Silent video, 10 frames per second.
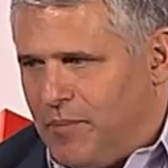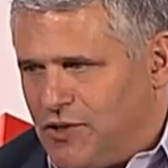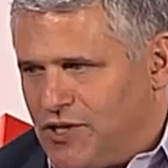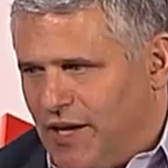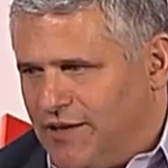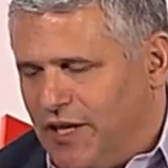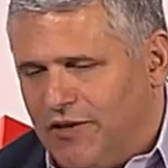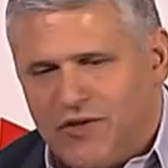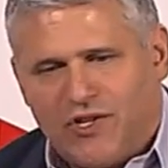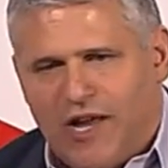puts on
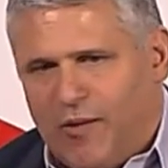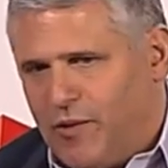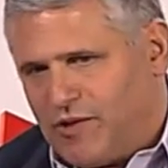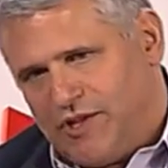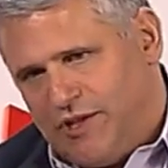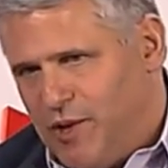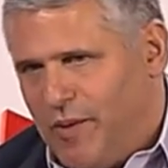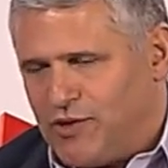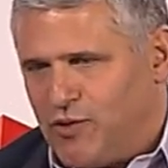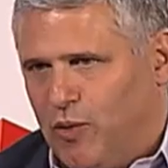television networks in the
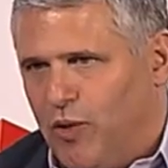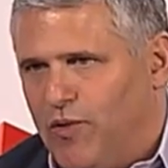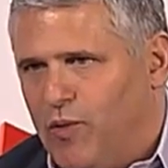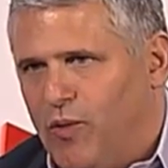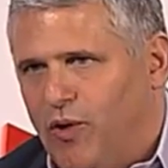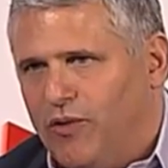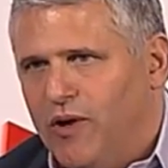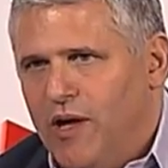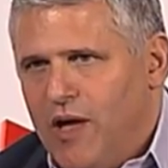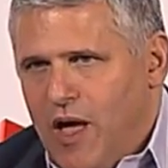U.S. all over the world.